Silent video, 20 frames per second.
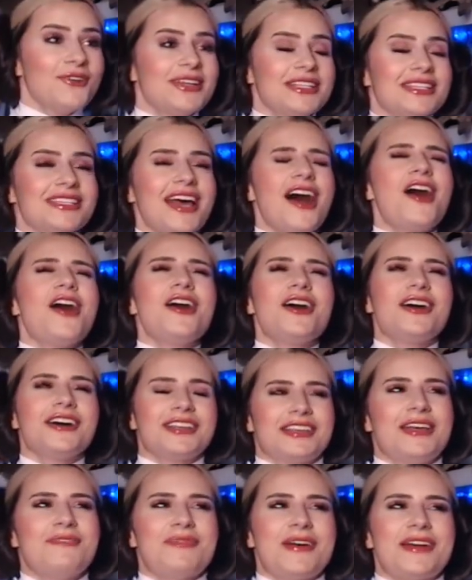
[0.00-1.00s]
It's ah, oh,
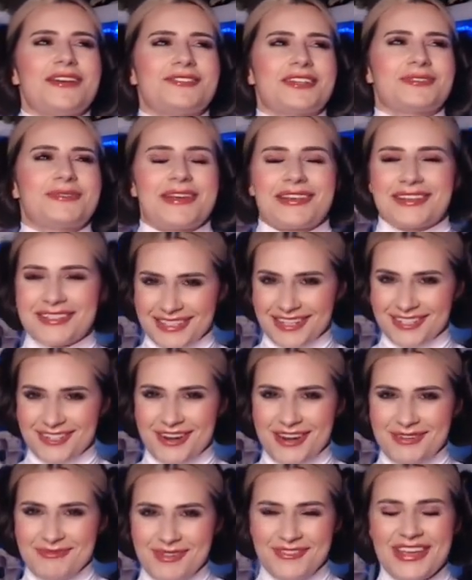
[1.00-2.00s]
Empire Strikes Back is such a
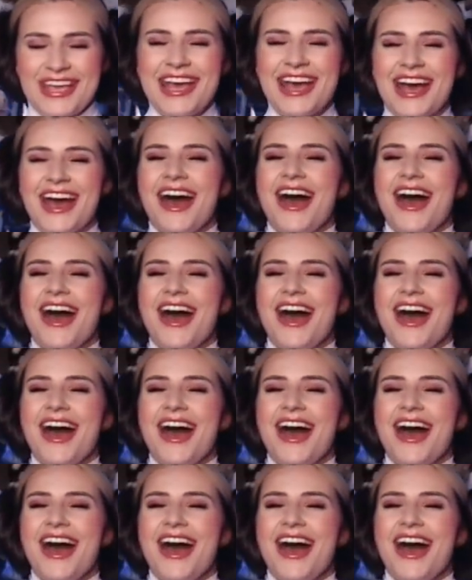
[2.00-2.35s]
great movie.